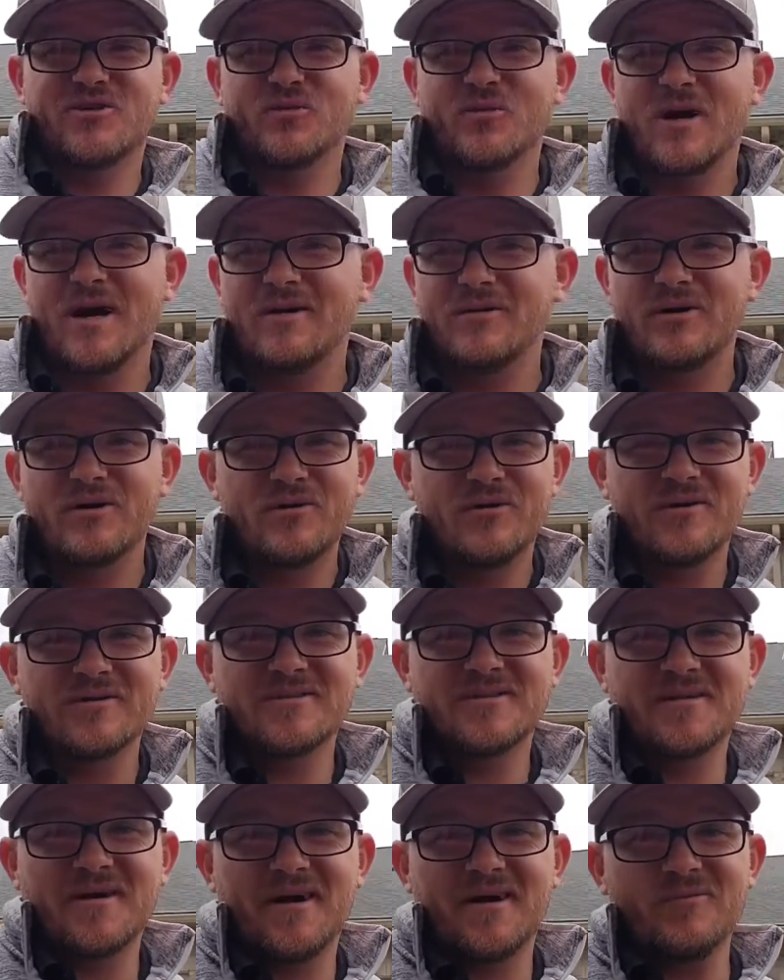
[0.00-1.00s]
so we're out here
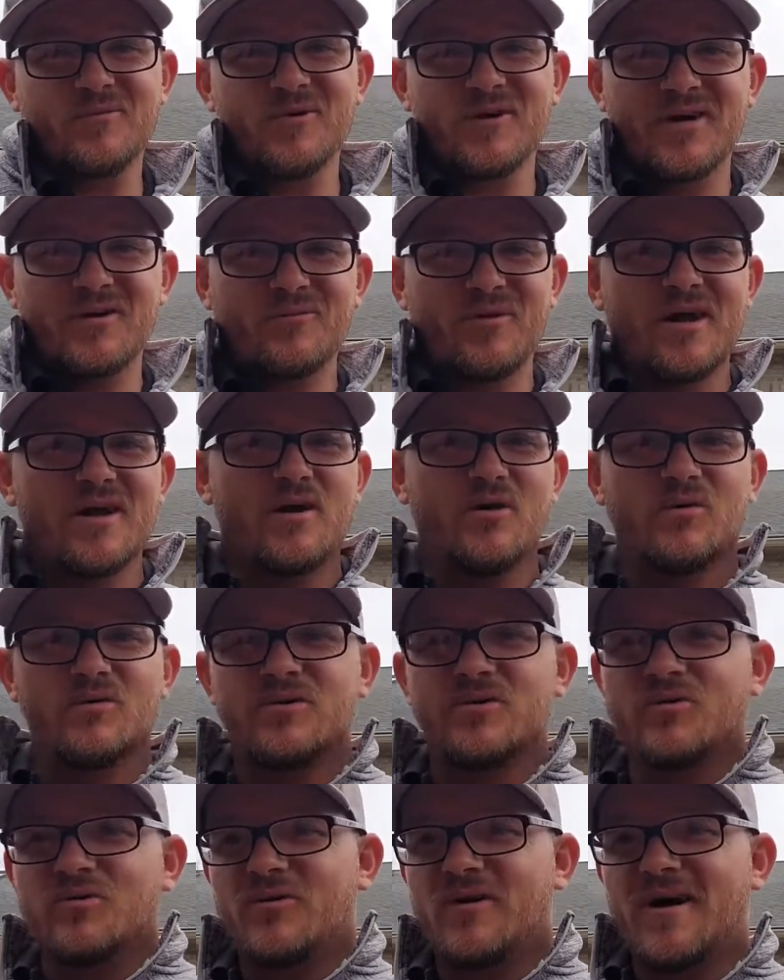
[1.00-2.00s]
on site. We're getting ready to
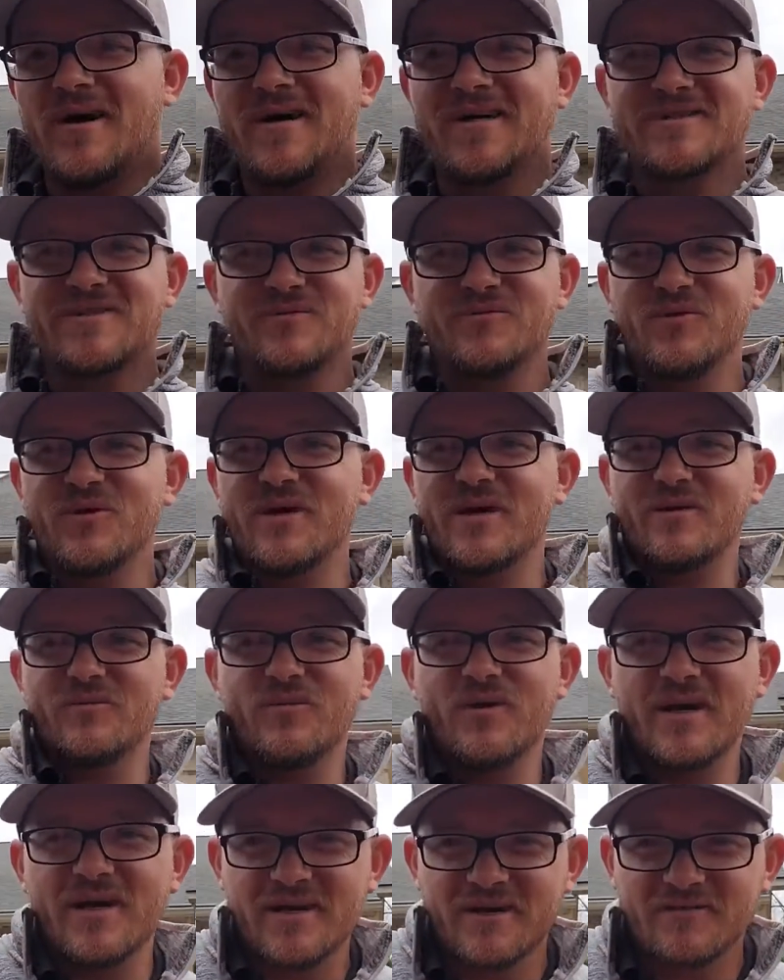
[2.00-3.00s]
go in the garage and we're
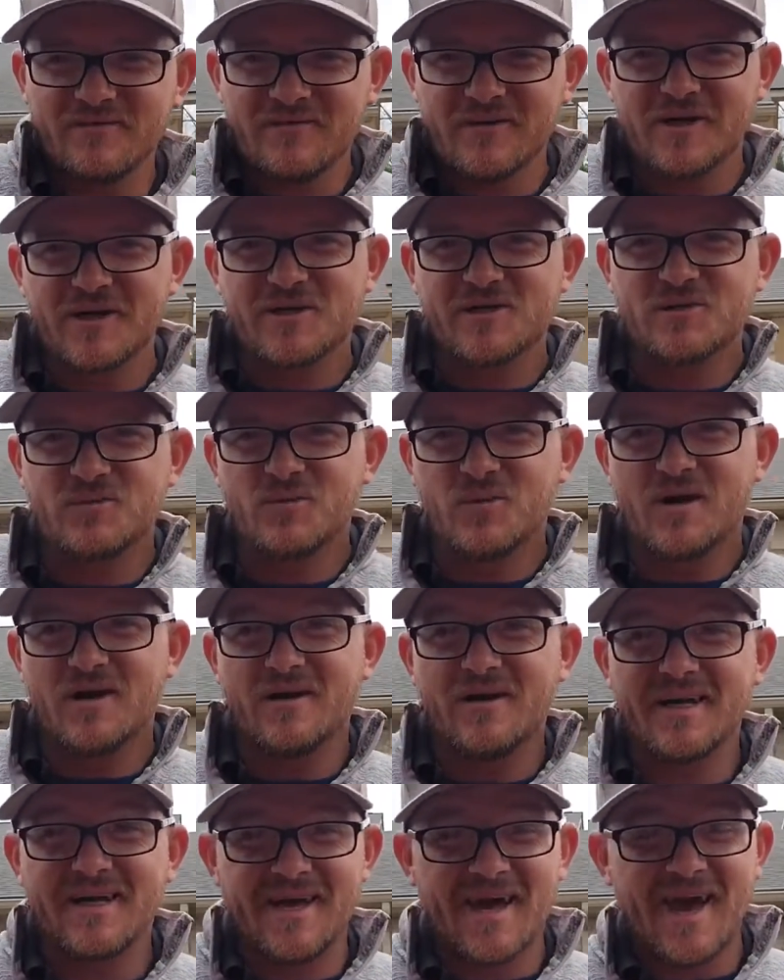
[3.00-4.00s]
getting ready to fix
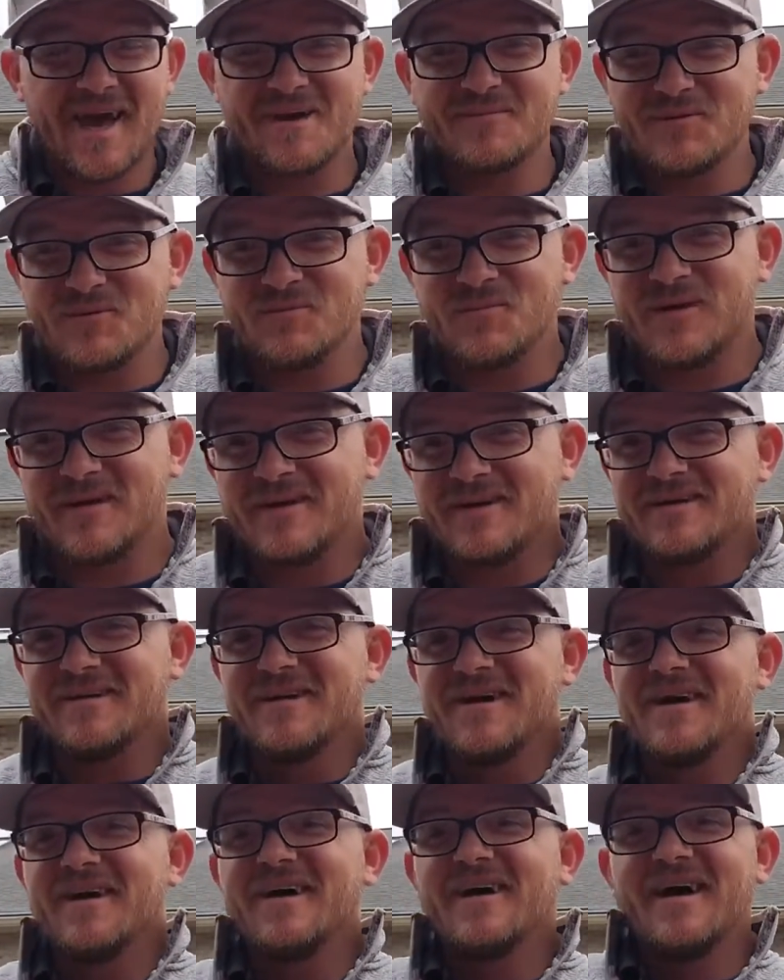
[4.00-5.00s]
where a cabinet
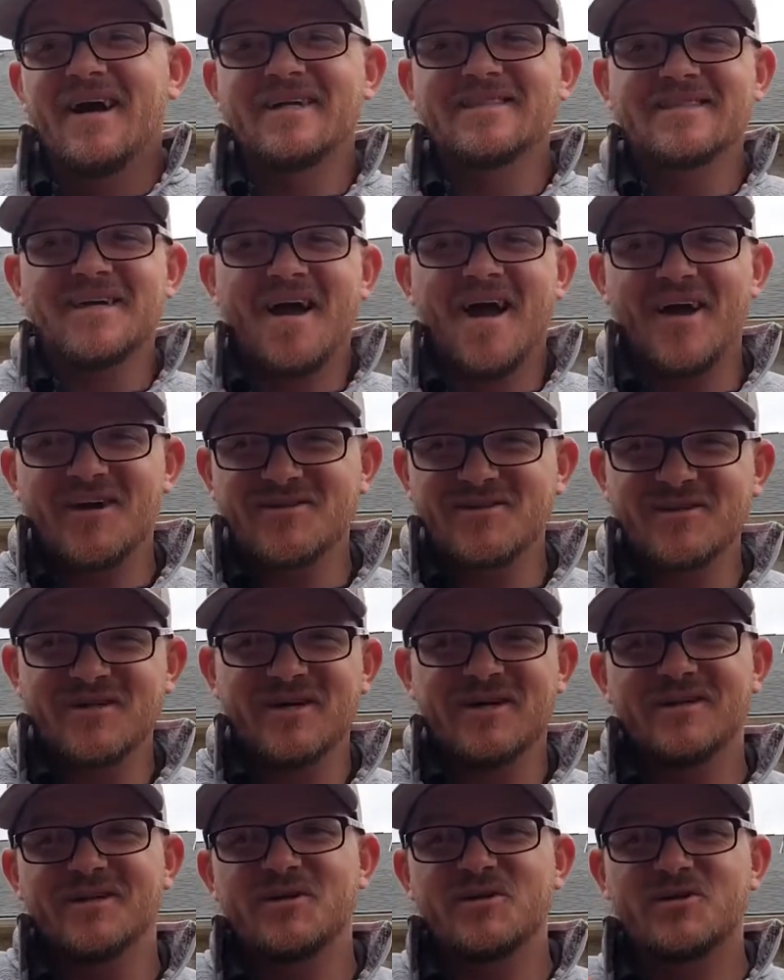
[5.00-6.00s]
man has
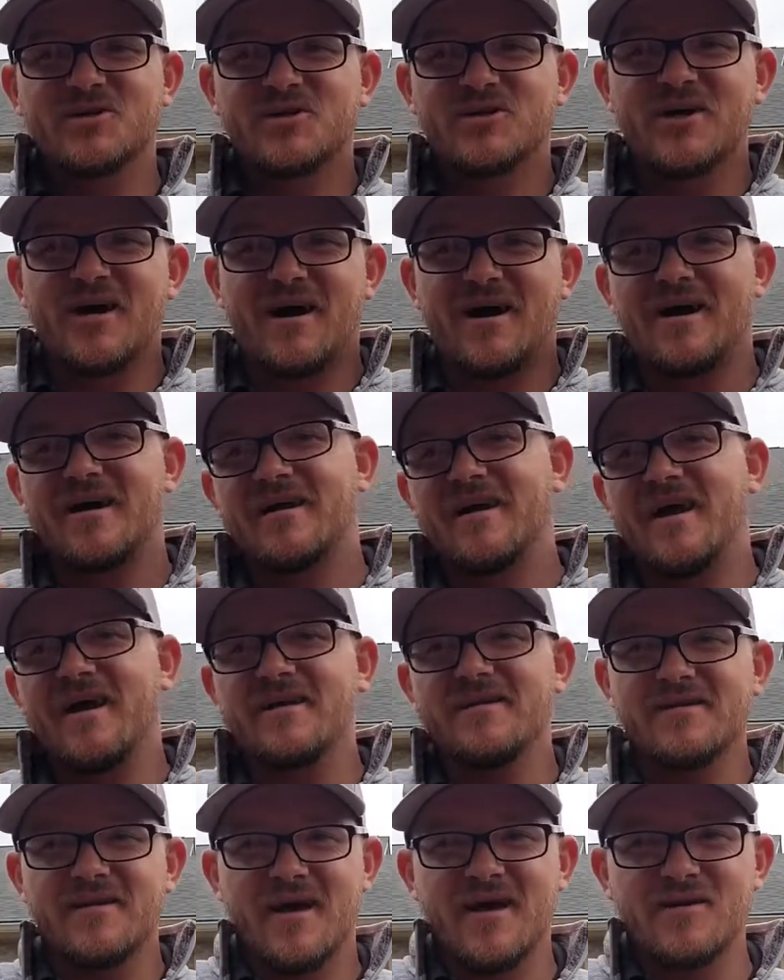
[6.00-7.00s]
accidentally shot
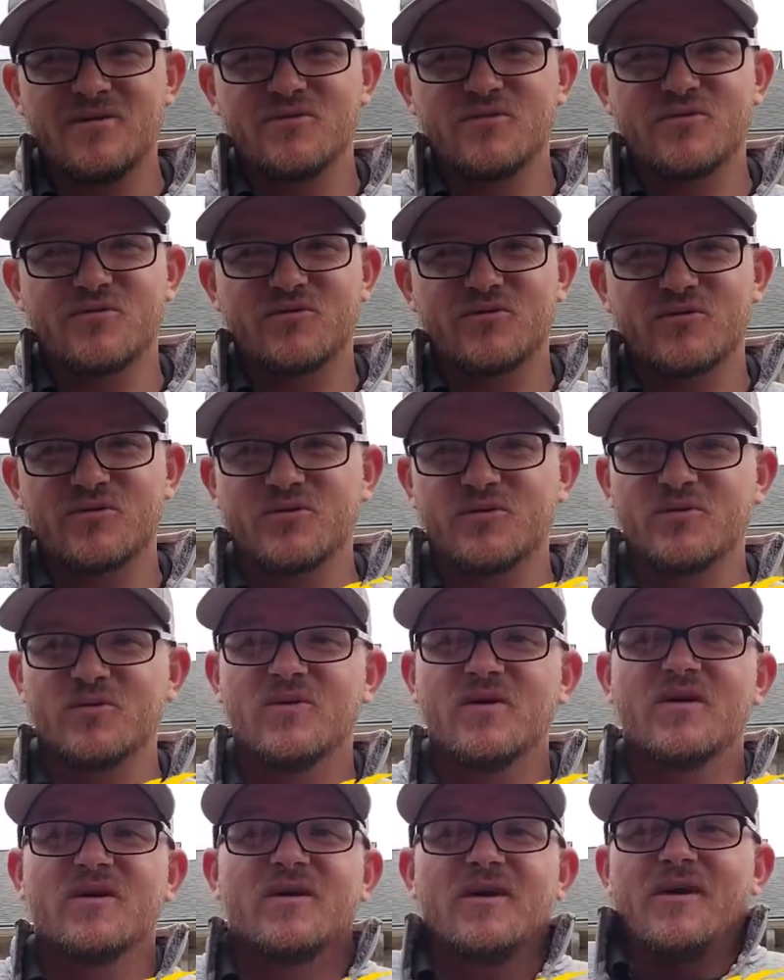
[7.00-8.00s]
a nail
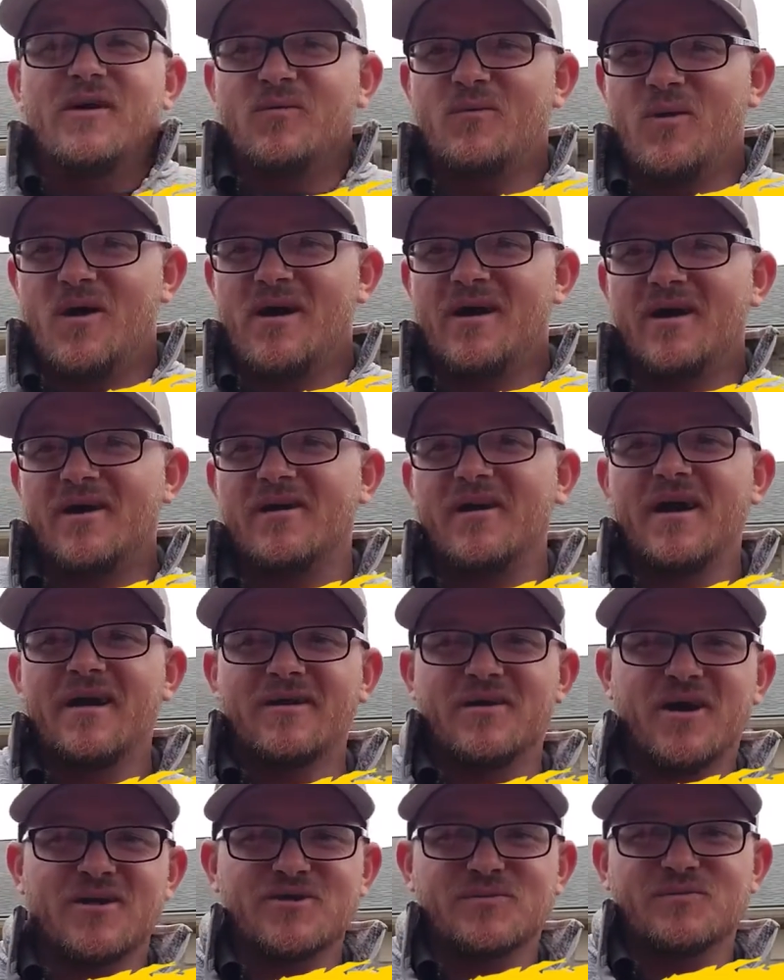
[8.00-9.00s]
through a wire
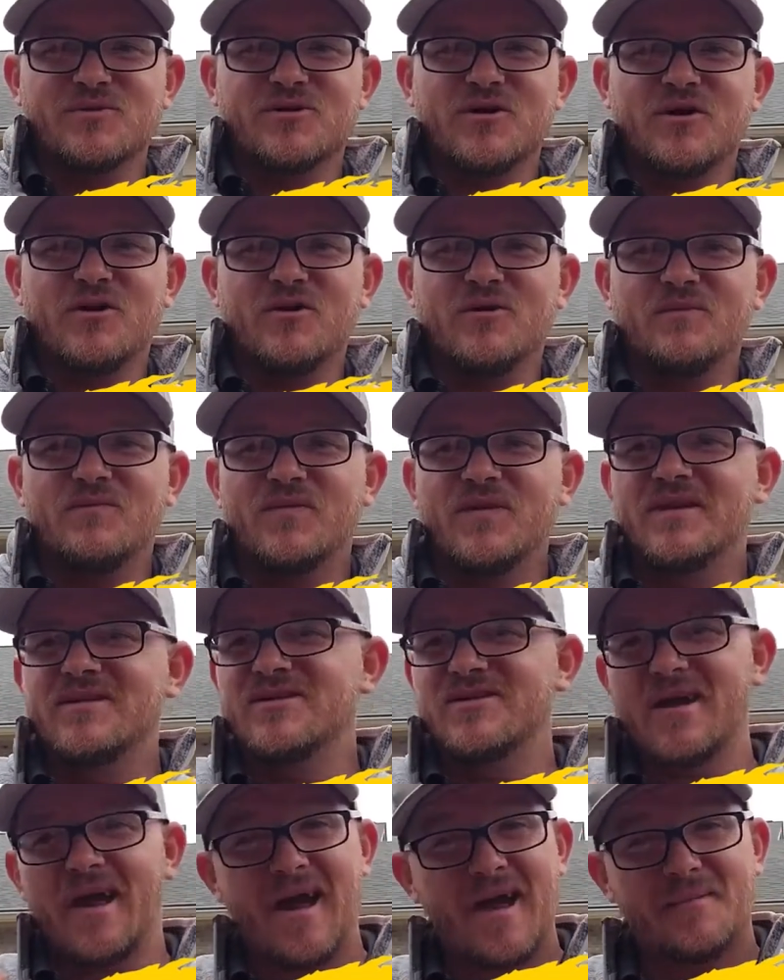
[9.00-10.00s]
at a customer's home.
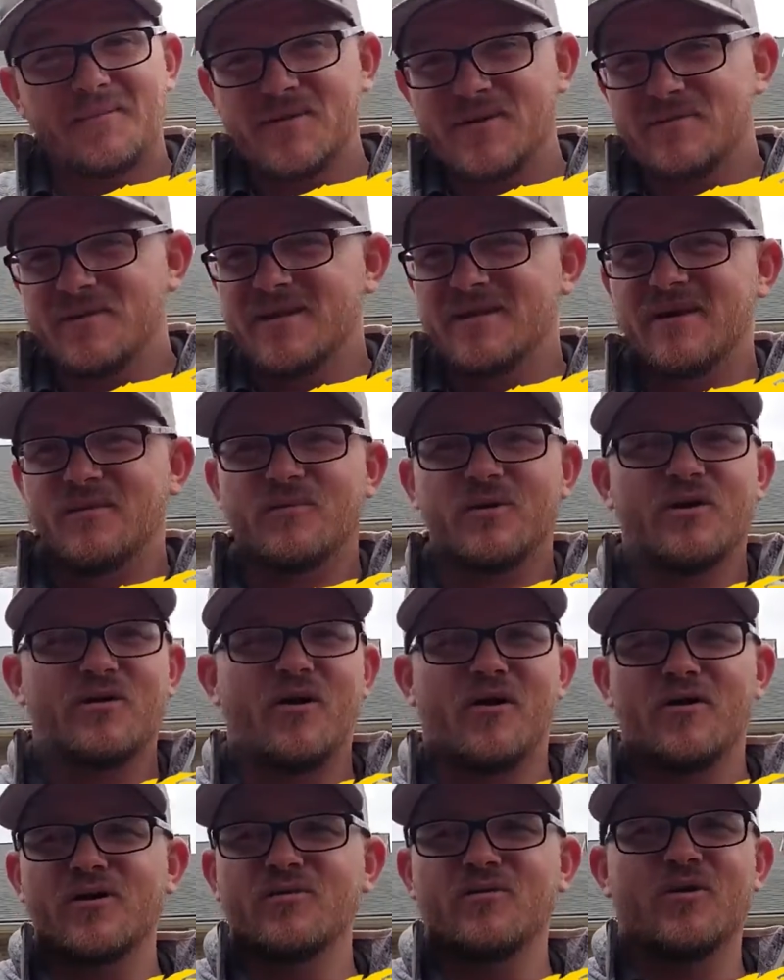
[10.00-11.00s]
It just happened to be that
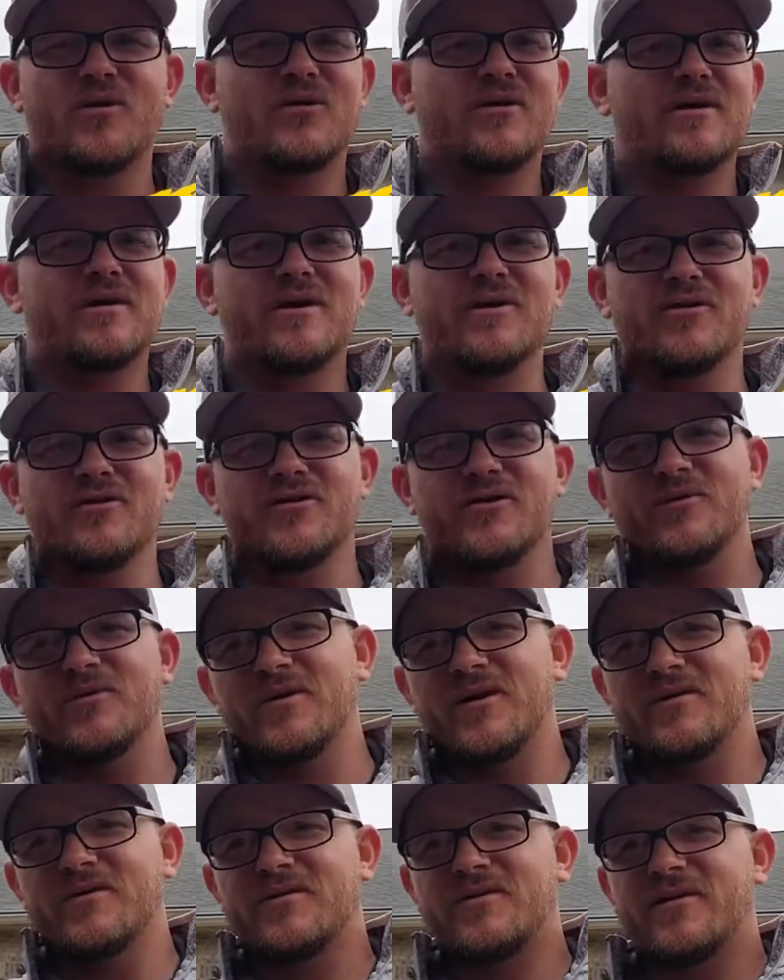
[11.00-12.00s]
we were already working here
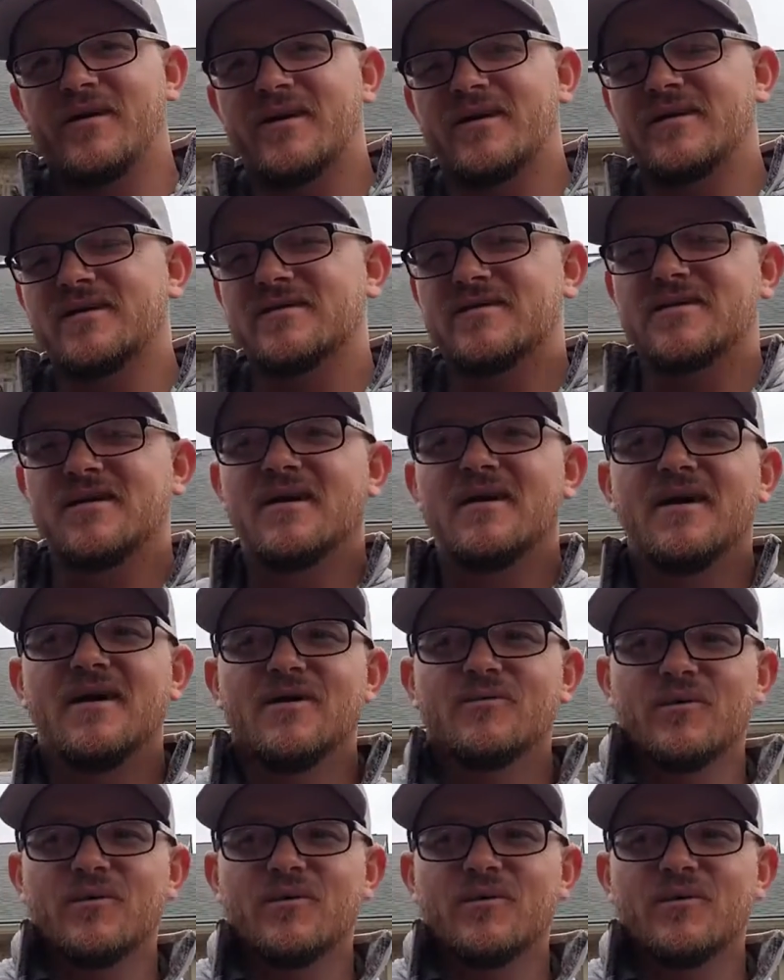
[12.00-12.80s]
doing other things.